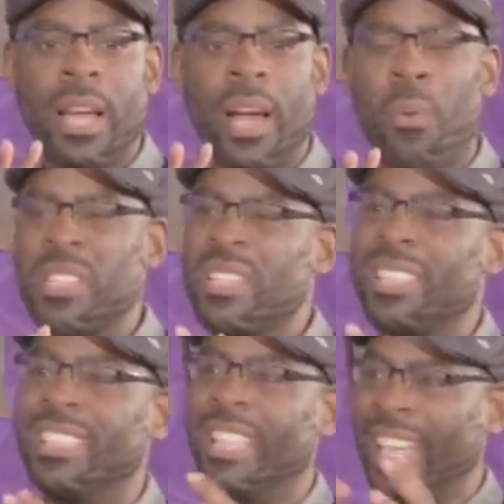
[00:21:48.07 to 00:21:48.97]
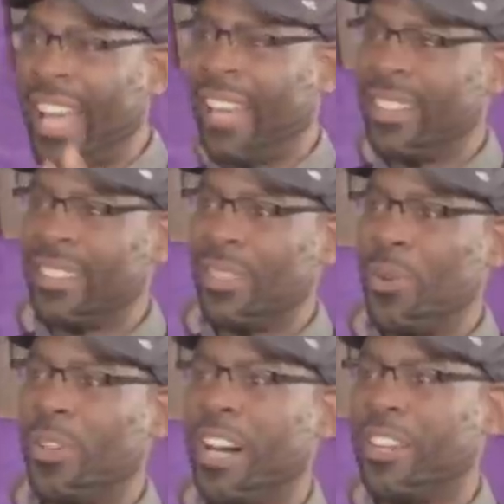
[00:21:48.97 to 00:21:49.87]
wasn't DL
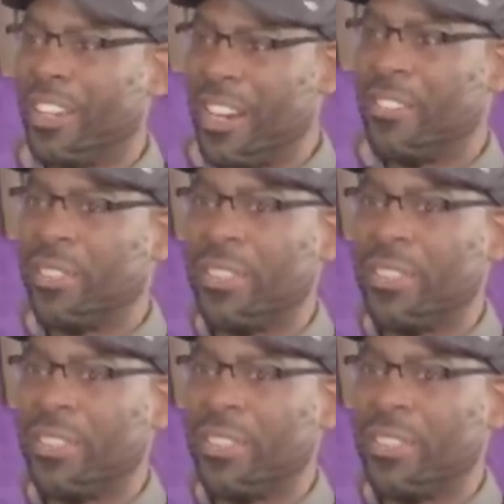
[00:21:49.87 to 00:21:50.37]
or undercover.